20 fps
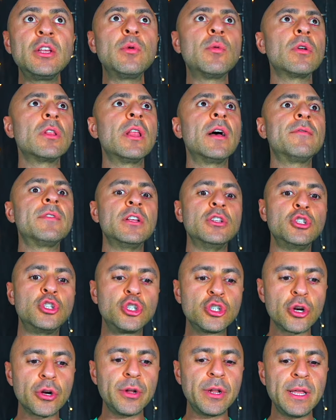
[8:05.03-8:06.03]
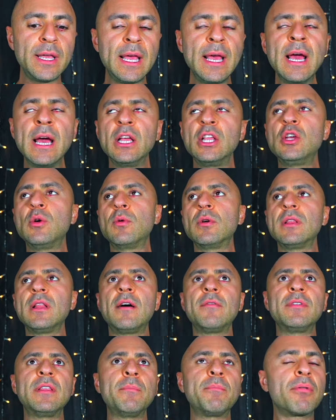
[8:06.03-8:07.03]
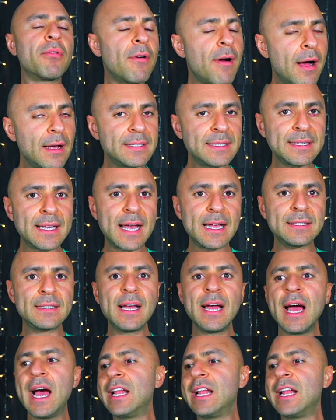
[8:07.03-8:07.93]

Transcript: you will love the journey. You will love the process.